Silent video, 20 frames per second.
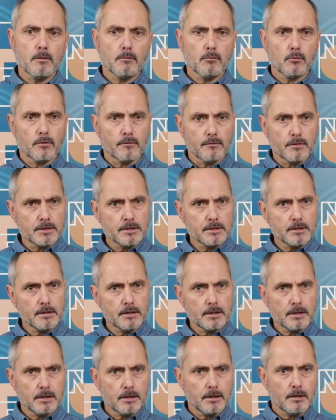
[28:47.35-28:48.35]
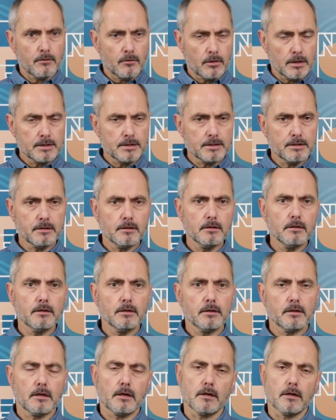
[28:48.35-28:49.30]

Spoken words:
provisionally registered.